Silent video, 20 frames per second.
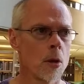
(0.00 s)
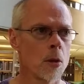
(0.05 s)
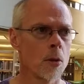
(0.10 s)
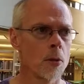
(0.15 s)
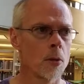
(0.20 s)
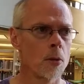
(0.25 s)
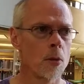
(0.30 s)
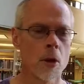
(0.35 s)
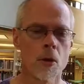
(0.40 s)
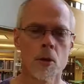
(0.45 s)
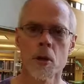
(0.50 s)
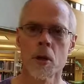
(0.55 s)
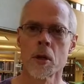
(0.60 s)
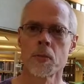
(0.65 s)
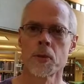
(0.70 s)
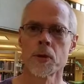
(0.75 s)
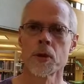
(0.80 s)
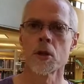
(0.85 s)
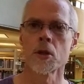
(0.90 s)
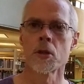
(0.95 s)
we are in a
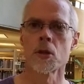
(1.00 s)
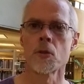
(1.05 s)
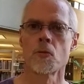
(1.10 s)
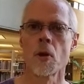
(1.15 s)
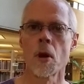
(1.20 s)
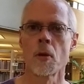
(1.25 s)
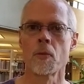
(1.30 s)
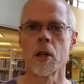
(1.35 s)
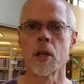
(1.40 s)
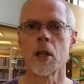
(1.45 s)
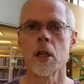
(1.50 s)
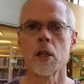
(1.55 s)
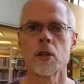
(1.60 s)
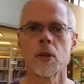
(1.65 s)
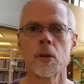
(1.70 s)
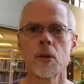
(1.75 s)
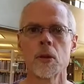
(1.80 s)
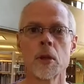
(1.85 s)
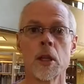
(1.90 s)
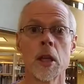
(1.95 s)
position where we need
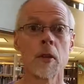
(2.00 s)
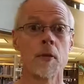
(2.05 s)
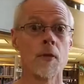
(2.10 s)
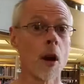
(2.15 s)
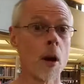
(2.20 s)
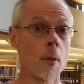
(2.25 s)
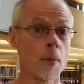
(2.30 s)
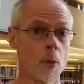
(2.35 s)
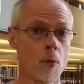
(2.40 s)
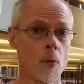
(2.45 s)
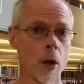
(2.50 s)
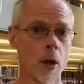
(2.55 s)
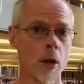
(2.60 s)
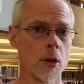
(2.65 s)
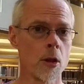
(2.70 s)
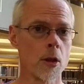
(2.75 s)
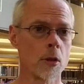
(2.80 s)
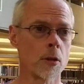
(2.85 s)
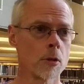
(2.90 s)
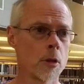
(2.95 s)
to give up one of
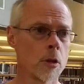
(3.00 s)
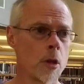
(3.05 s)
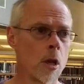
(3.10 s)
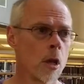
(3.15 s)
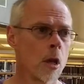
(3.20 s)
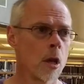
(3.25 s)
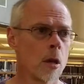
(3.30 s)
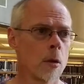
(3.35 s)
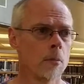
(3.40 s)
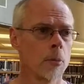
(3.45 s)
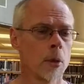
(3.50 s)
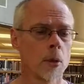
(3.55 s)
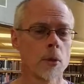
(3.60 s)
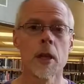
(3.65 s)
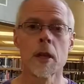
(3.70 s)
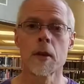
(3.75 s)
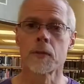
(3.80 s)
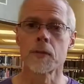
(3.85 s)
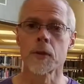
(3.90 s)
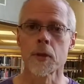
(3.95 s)
those
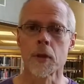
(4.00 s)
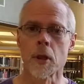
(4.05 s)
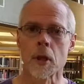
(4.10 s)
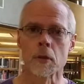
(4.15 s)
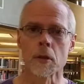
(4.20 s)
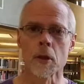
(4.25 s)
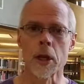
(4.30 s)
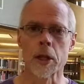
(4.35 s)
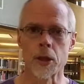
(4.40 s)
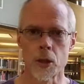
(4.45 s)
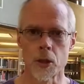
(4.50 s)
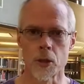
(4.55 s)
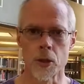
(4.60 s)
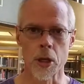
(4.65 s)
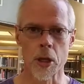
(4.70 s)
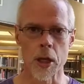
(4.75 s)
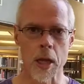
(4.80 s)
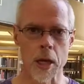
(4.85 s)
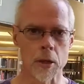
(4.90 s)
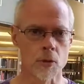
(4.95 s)
beliefs that led to the
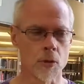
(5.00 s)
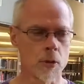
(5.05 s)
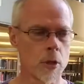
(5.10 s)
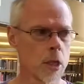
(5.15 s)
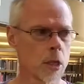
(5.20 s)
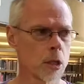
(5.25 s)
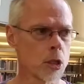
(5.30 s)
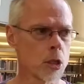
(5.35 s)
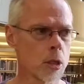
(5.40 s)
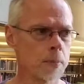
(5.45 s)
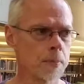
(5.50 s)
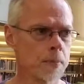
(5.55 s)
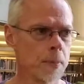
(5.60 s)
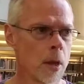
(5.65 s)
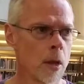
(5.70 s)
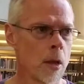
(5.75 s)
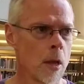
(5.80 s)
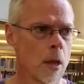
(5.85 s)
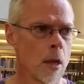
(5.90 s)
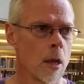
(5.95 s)
contradiction.
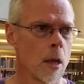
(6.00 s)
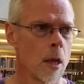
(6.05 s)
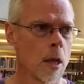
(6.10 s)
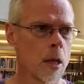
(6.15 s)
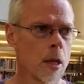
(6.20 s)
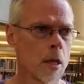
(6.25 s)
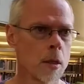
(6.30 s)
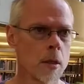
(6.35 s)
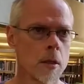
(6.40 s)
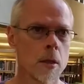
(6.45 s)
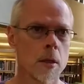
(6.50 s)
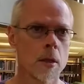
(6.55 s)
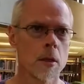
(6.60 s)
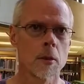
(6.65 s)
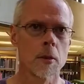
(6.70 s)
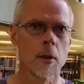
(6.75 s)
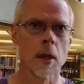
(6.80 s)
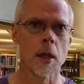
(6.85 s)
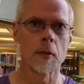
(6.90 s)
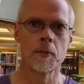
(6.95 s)
And
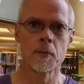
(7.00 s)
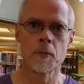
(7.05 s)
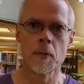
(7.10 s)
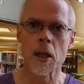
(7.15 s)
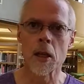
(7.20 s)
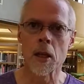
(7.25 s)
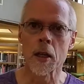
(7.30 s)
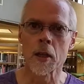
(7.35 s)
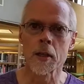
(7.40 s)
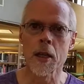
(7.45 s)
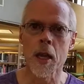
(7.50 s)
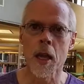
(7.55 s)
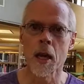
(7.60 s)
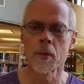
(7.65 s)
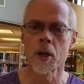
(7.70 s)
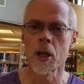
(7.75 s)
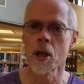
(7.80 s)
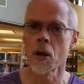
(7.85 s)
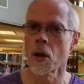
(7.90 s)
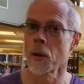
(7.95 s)

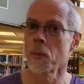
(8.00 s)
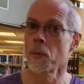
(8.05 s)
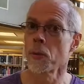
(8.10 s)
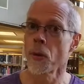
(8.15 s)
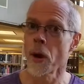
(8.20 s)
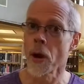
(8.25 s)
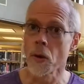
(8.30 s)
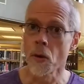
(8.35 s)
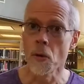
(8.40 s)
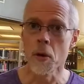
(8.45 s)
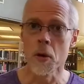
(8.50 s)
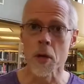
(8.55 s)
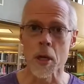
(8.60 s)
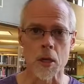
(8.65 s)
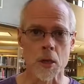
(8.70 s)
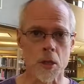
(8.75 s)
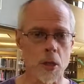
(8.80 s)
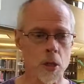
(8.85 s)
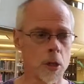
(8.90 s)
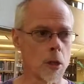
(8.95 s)
examining our
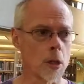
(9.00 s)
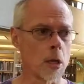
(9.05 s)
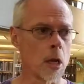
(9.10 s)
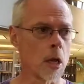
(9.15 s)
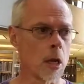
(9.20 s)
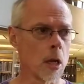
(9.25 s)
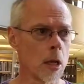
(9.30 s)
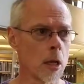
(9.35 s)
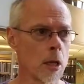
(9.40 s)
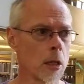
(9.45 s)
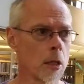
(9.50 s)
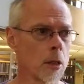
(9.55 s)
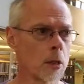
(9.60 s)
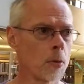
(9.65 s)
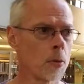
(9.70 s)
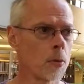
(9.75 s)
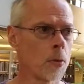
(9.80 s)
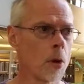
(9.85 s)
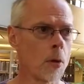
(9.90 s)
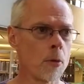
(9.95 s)
priorities and
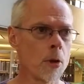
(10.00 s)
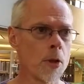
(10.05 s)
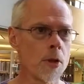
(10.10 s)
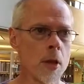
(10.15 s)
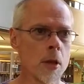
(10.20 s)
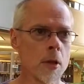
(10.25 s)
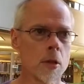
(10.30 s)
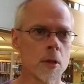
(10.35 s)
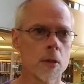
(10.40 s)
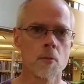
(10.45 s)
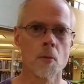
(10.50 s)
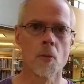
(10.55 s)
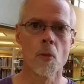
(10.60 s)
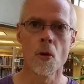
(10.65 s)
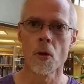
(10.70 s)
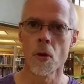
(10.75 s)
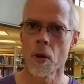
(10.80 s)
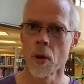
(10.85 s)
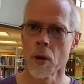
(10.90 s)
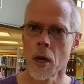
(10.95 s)
what we think is
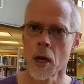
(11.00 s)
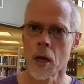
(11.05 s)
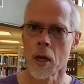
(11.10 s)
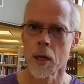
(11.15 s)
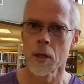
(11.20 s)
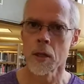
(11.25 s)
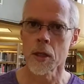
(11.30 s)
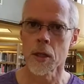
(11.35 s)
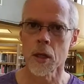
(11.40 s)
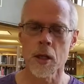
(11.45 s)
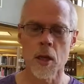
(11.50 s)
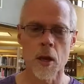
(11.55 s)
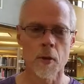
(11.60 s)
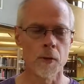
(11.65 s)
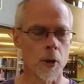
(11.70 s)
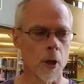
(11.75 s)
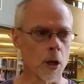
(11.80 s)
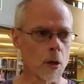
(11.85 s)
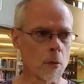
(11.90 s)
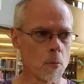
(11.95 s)
more
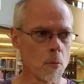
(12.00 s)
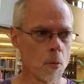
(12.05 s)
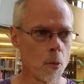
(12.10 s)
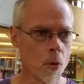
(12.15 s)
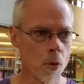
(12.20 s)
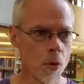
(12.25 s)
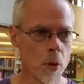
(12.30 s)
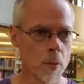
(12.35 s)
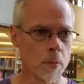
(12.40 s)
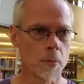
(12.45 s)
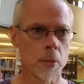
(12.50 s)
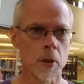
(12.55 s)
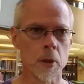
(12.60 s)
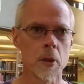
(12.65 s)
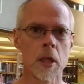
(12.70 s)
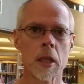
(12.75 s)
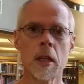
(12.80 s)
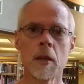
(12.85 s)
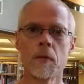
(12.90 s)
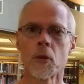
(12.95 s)
significant, more
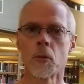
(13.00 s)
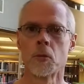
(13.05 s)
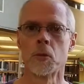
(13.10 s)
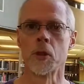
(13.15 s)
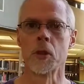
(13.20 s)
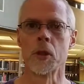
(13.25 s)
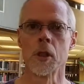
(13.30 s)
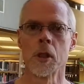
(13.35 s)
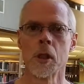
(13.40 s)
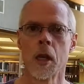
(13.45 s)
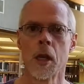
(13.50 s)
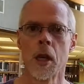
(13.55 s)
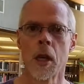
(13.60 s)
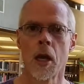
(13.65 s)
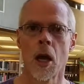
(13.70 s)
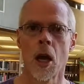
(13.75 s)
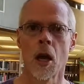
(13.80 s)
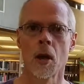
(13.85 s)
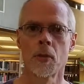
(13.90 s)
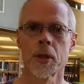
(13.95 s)
believable,
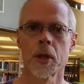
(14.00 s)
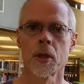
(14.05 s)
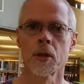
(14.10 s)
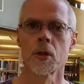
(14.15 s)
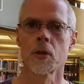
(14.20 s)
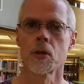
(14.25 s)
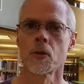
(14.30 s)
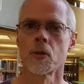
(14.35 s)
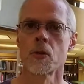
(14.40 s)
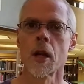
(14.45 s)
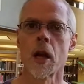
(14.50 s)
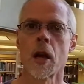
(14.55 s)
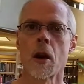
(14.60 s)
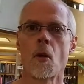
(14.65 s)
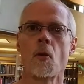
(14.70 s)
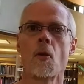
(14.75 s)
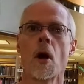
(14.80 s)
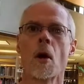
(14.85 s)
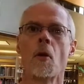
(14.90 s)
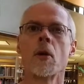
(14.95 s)
helps us sort out
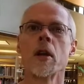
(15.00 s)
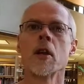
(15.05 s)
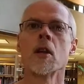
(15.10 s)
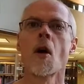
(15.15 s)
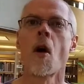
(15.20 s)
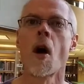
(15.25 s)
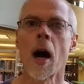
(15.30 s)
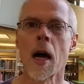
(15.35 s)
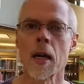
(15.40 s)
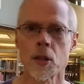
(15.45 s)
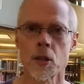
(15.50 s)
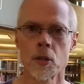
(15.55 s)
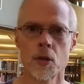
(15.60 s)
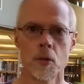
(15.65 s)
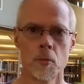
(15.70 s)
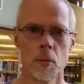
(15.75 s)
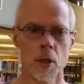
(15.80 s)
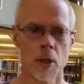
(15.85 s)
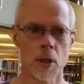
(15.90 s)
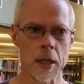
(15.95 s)
what we ought to
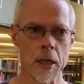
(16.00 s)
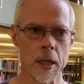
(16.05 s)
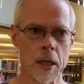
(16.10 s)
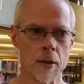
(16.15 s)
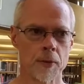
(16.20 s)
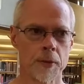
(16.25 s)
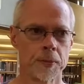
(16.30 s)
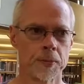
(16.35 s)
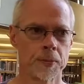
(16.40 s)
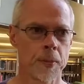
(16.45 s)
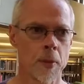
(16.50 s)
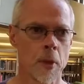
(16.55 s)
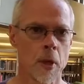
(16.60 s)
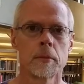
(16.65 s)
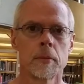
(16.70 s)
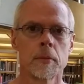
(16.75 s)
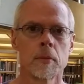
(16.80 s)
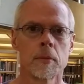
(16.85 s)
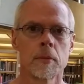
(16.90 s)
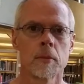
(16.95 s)
believe.
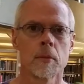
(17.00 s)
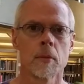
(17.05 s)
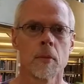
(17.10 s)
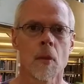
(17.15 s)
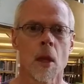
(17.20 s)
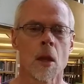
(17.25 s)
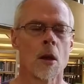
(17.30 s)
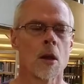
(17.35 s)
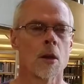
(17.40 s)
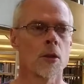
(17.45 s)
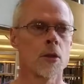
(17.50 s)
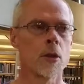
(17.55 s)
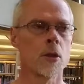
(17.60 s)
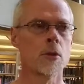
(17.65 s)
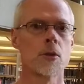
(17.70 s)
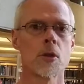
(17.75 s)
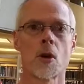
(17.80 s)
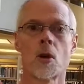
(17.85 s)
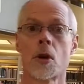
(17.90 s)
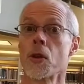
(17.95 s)

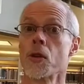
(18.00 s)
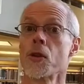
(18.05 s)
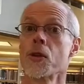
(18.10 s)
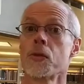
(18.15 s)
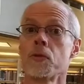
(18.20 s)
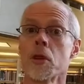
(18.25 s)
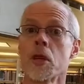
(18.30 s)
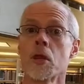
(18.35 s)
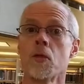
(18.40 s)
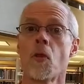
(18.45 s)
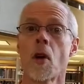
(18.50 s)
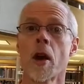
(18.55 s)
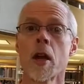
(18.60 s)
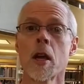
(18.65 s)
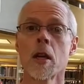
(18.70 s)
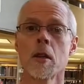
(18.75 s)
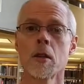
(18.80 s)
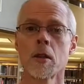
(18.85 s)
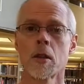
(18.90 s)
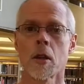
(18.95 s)
Those are three
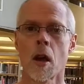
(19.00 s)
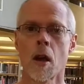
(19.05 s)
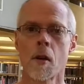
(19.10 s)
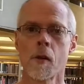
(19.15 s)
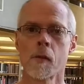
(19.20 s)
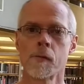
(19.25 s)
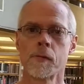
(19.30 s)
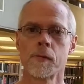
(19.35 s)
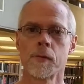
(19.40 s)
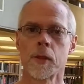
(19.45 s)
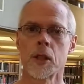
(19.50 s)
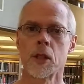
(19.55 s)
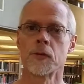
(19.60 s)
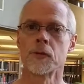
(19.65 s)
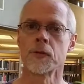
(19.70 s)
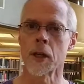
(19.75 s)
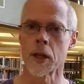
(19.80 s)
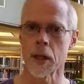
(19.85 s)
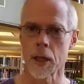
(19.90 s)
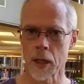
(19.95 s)
ways of
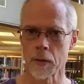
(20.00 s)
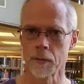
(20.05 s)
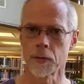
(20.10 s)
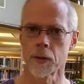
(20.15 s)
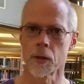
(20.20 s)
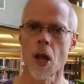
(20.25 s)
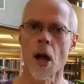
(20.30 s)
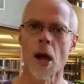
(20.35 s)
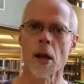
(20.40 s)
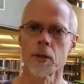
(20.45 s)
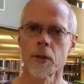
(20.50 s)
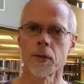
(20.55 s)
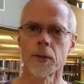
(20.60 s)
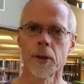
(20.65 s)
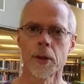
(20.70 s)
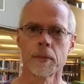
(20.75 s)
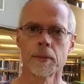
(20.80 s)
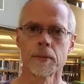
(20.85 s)
defining philosophy.